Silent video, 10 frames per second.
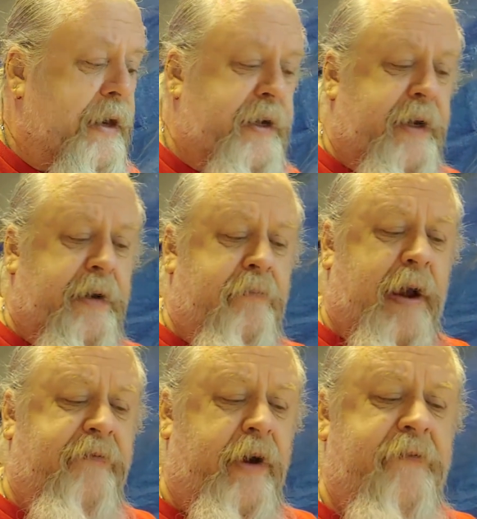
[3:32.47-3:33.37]
did my
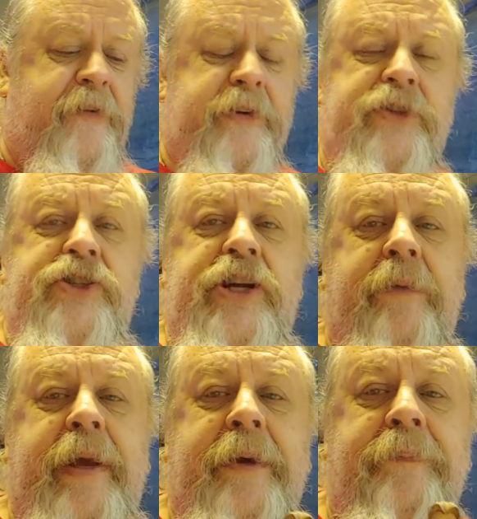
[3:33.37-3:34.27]
very first
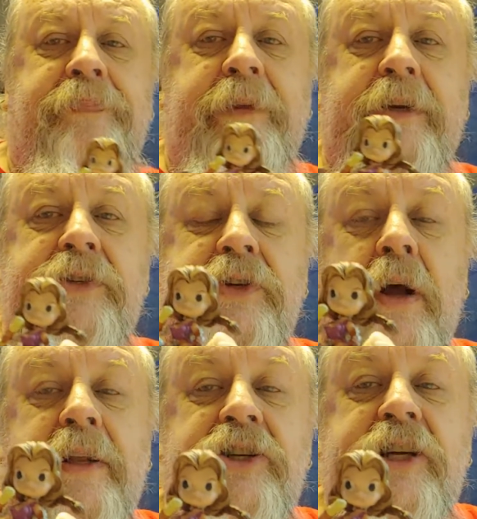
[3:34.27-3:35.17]
Chibi. This is
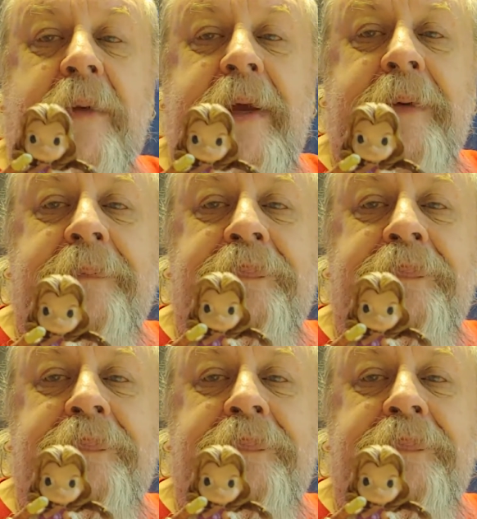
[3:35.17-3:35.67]
called a Chibi,